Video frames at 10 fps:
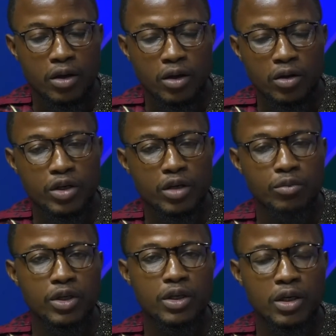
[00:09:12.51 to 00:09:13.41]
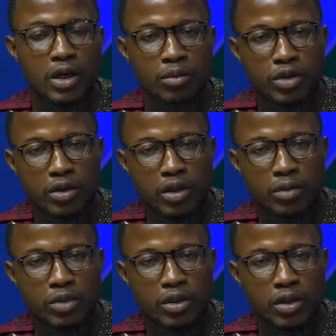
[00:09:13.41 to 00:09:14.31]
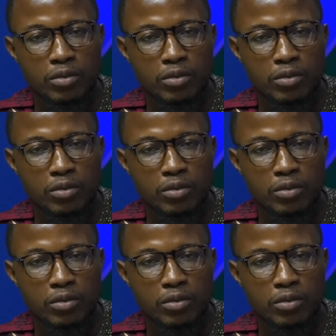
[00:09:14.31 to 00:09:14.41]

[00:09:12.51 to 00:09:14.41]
uh, on the media and been, and been,